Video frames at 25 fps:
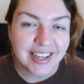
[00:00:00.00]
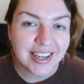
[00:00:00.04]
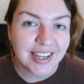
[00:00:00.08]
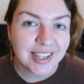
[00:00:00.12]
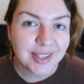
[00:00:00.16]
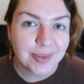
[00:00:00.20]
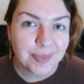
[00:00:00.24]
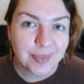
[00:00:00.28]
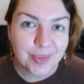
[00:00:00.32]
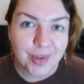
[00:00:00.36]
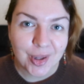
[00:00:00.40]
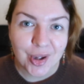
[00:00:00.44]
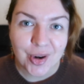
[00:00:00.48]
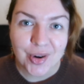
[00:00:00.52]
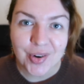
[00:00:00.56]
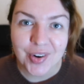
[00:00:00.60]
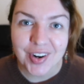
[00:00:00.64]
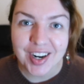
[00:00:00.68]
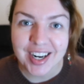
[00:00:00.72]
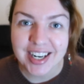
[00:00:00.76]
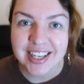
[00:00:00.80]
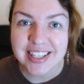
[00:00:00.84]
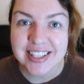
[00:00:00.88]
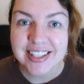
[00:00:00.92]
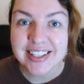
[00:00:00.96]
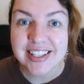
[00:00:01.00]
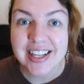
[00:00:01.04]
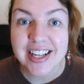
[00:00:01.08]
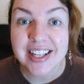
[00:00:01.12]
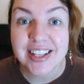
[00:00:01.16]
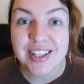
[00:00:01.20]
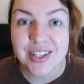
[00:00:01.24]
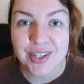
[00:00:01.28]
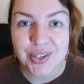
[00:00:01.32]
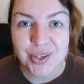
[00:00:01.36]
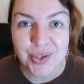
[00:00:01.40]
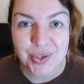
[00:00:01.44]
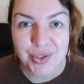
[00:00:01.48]
explorers,
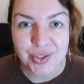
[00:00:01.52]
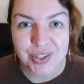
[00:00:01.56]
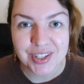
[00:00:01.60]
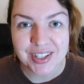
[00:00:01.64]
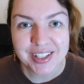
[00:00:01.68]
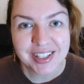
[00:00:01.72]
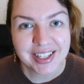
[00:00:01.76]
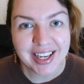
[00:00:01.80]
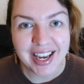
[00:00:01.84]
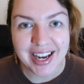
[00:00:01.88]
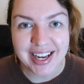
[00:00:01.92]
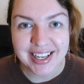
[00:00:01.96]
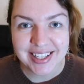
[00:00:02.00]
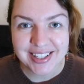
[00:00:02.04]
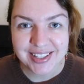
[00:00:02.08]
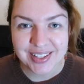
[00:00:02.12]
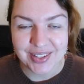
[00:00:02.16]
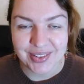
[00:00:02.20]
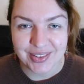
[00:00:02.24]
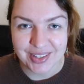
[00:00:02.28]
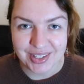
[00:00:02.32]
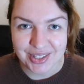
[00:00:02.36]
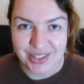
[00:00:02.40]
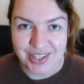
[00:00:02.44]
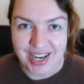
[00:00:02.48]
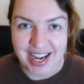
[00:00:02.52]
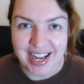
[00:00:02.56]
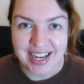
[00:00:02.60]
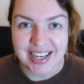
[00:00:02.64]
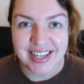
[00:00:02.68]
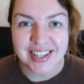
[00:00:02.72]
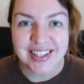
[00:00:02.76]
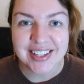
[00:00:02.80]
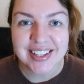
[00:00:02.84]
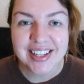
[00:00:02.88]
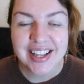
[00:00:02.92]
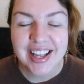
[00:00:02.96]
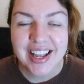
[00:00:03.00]
and the usual guests of the
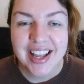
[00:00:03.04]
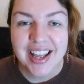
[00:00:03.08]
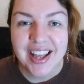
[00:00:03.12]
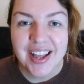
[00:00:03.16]
channel.